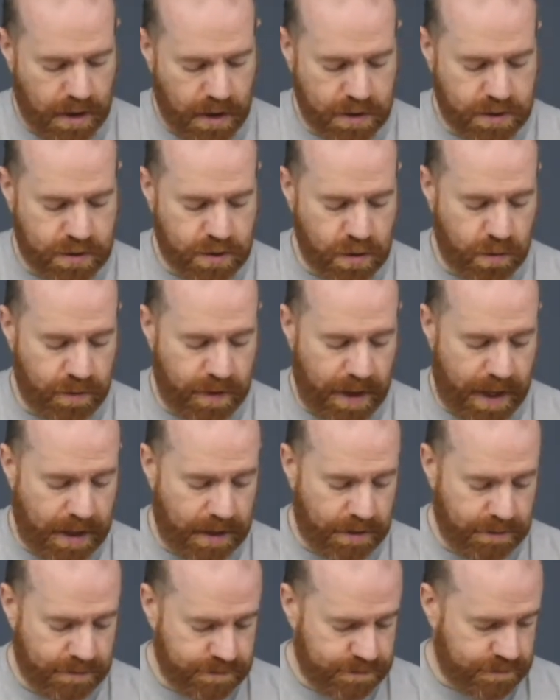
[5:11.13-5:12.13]
So
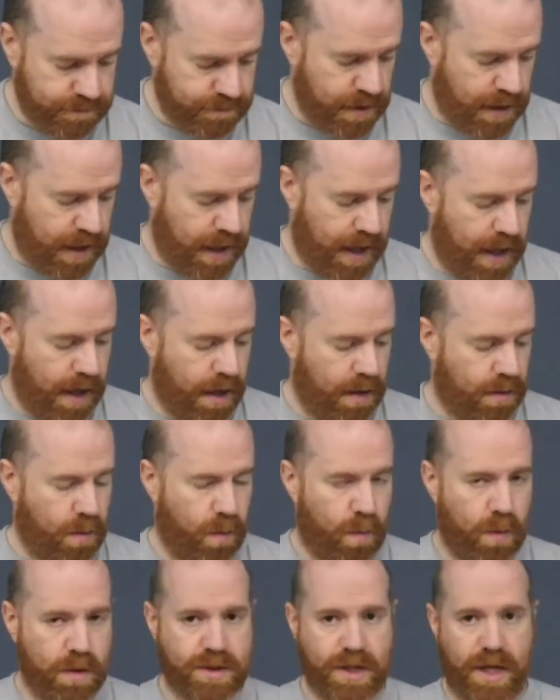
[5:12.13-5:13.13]
then
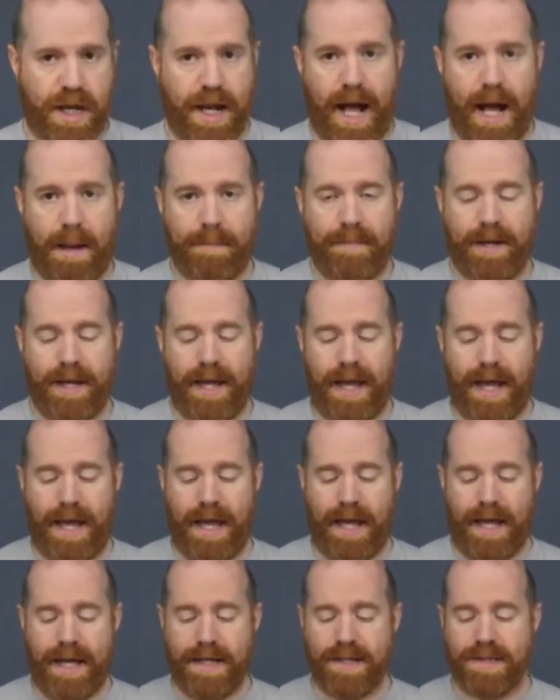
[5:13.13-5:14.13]
what's going to happen
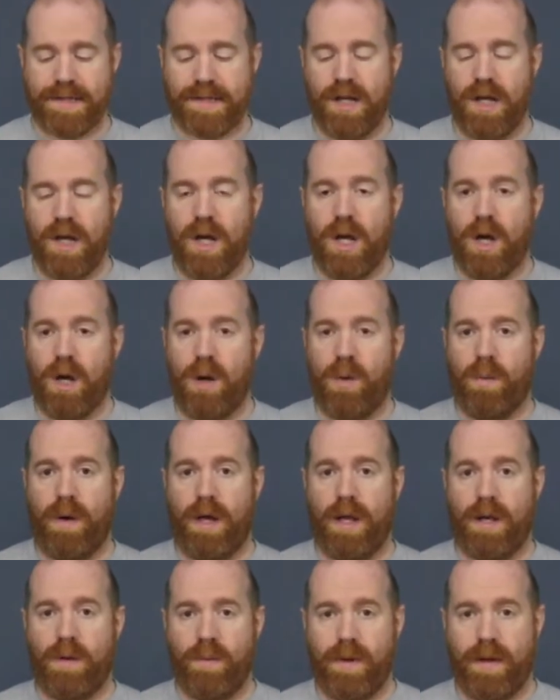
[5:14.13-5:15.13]
is
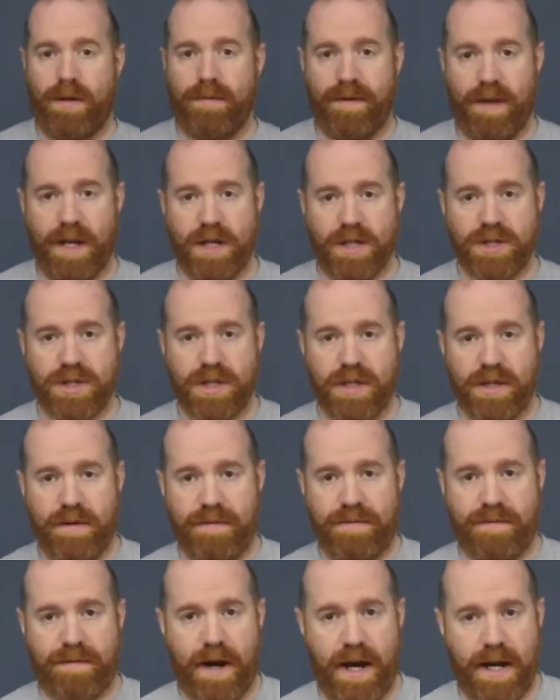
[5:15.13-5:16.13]
when we finish the
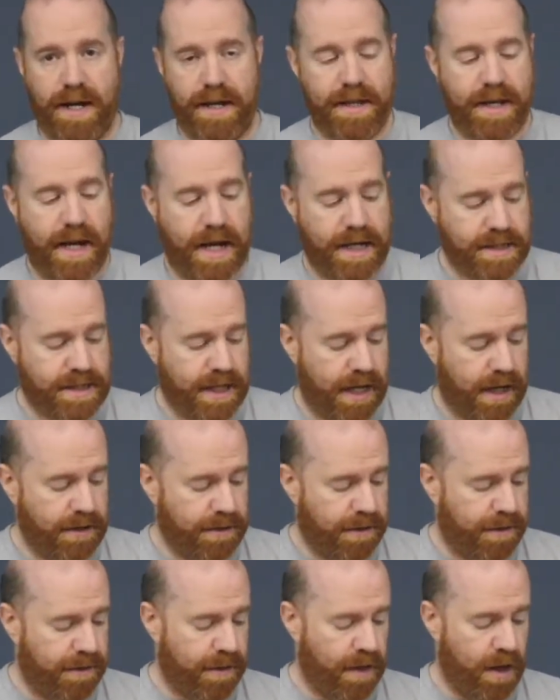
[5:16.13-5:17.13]
Friday the
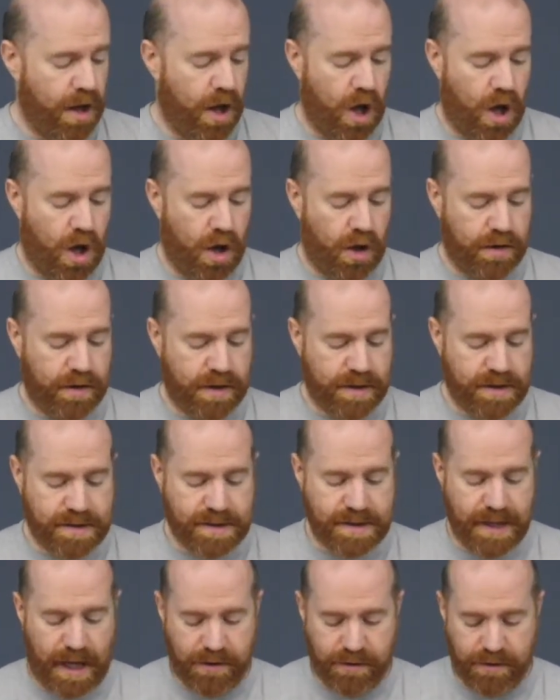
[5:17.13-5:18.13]
19th, on the
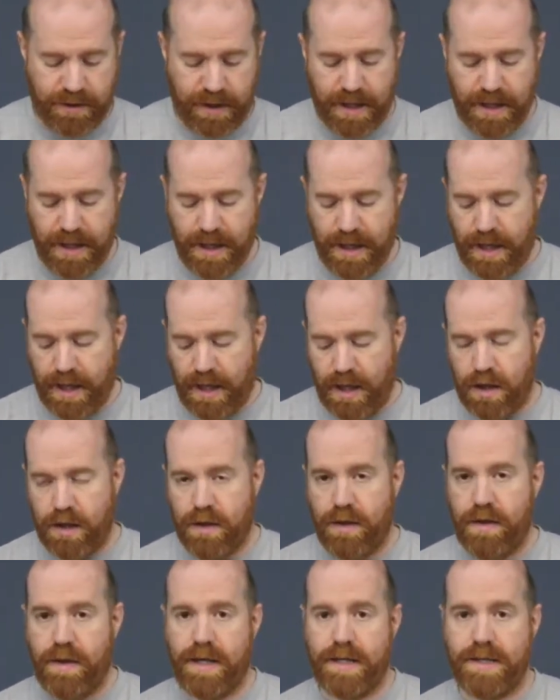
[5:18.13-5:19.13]
Saturday,
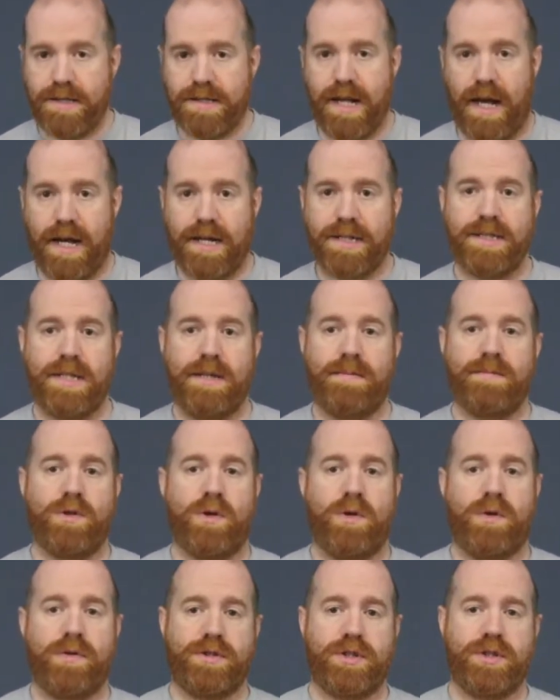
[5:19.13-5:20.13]
the exact same
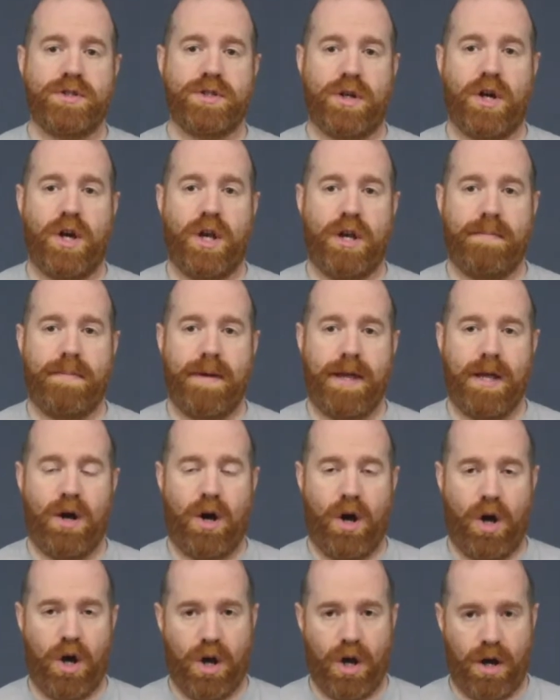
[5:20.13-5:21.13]
torches are going to be on
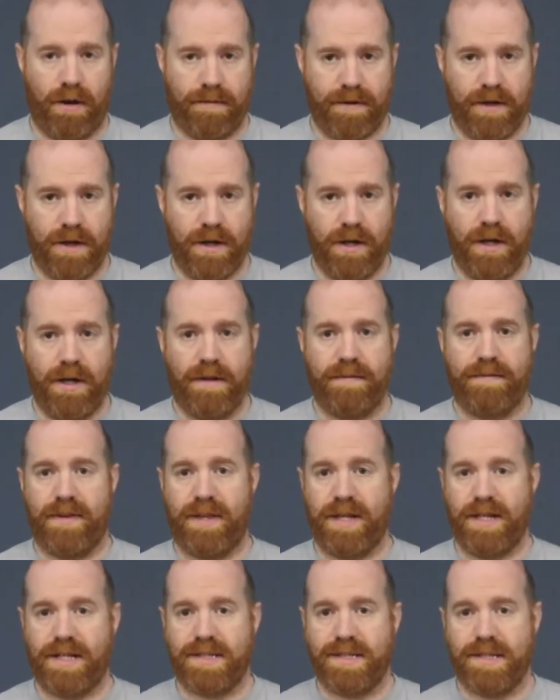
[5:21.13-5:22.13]
offer for
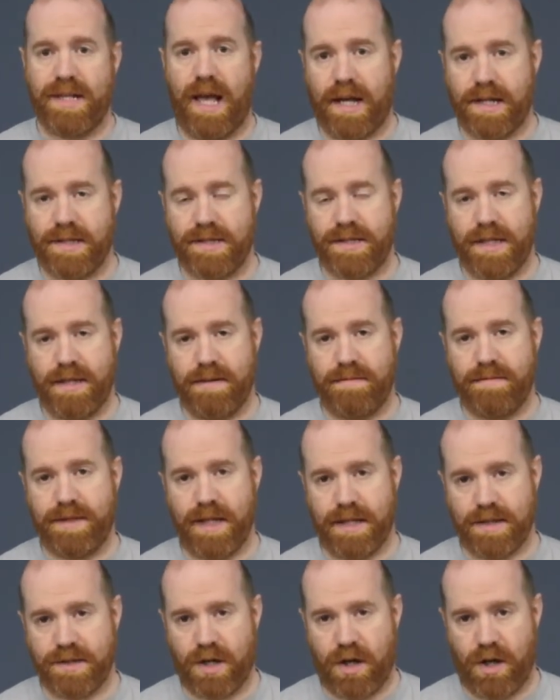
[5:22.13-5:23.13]
the exact same
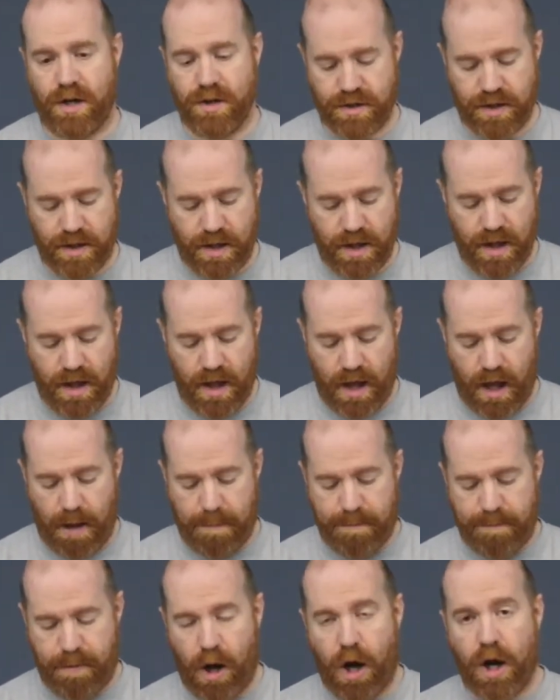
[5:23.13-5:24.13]
discount,
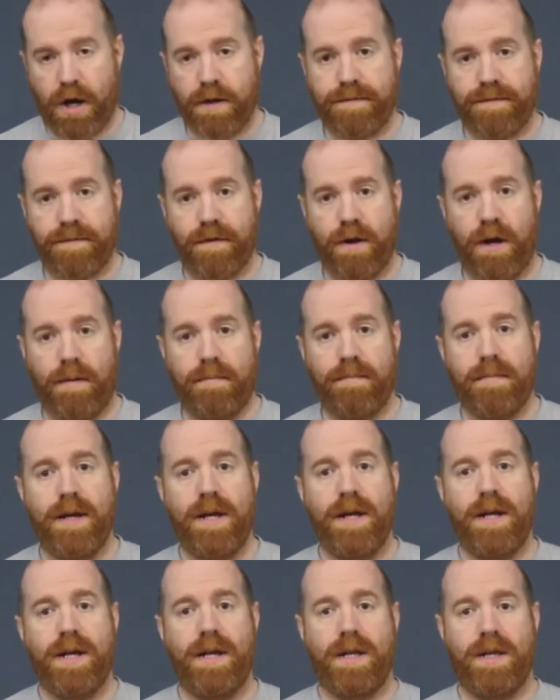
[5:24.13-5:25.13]
apart from
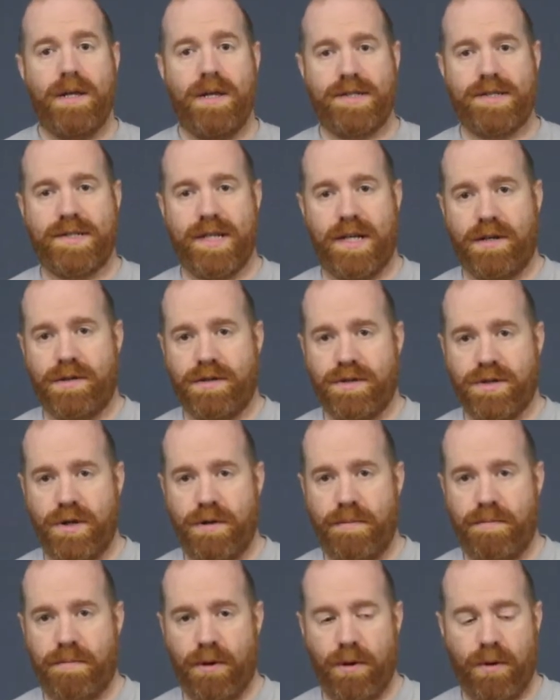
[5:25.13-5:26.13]
the Seeker
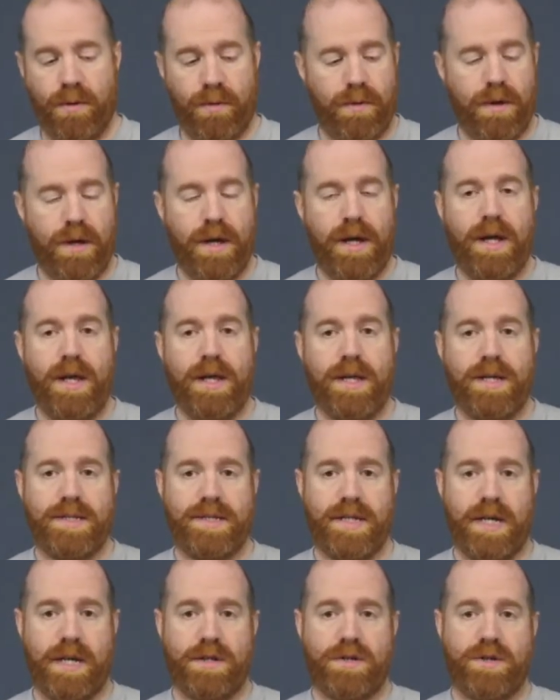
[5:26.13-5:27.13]
2 Pro.
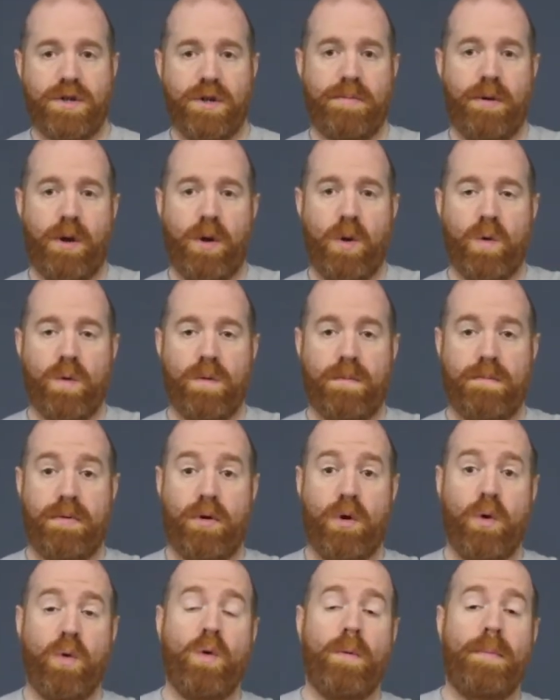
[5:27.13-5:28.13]
Seeker 2
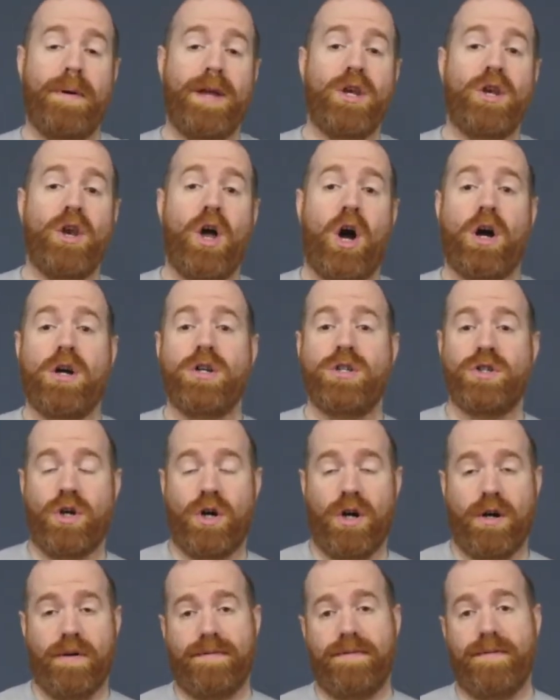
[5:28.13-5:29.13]
Pro will be knocked
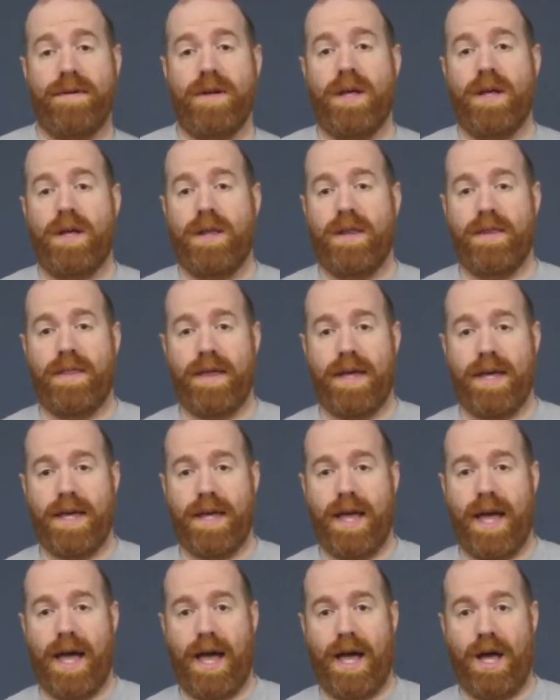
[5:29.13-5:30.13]
off
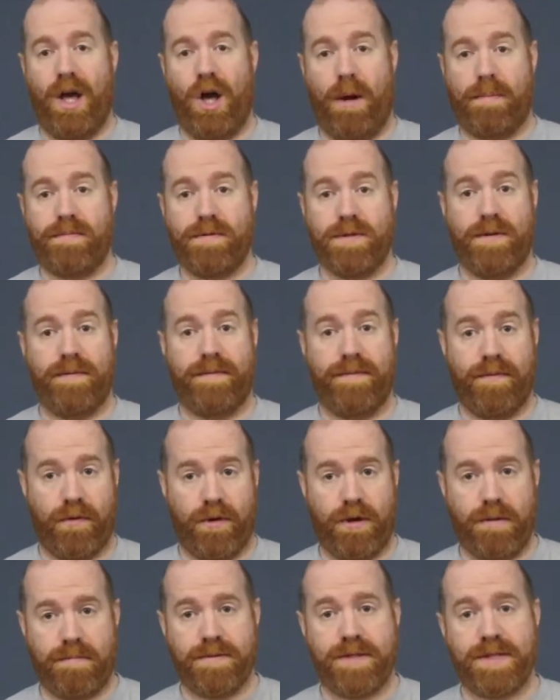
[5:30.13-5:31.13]
the up to
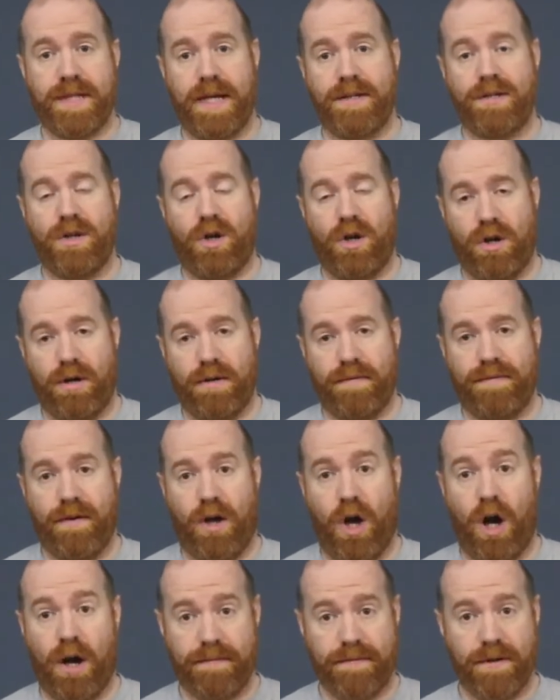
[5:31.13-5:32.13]
40% off
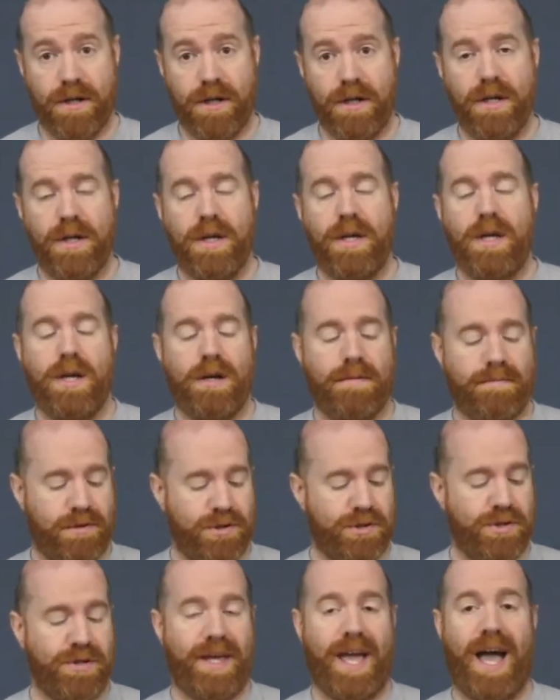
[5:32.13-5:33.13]
offer,
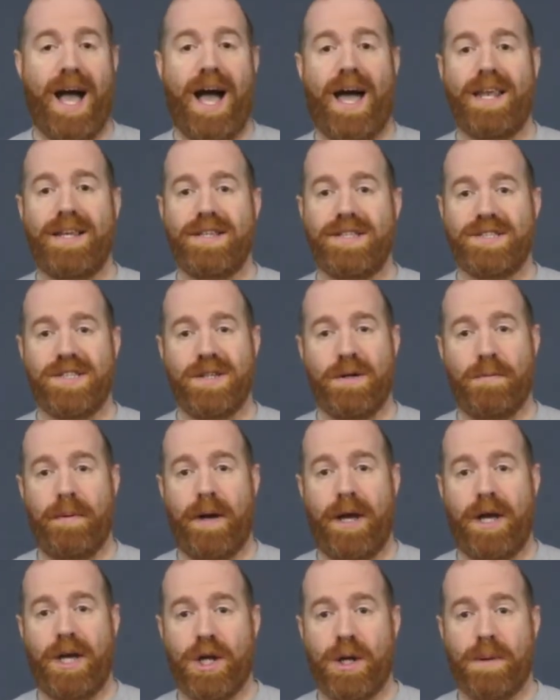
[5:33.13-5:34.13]
but you can still
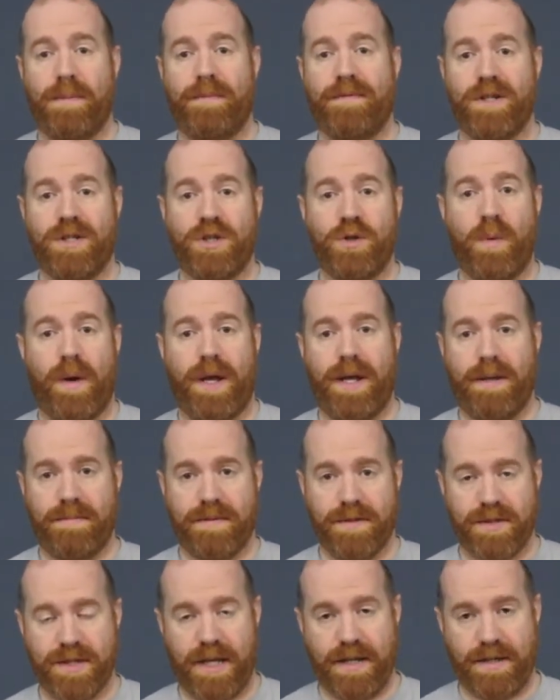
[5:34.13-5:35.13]
pick it up for
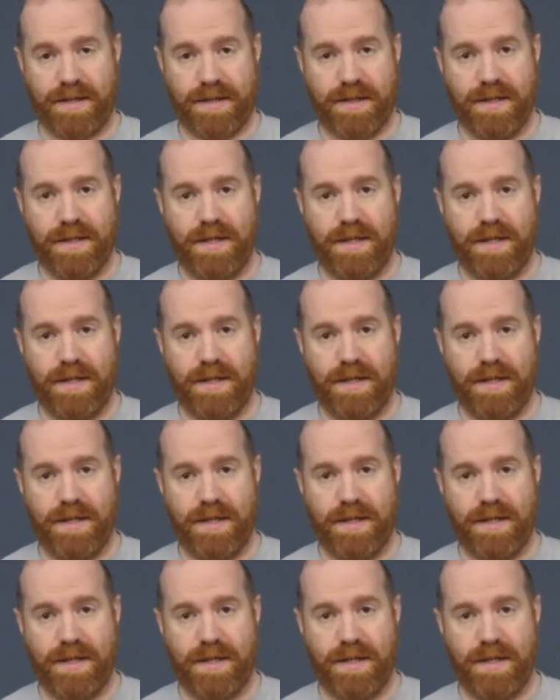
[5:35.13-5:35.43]
20%.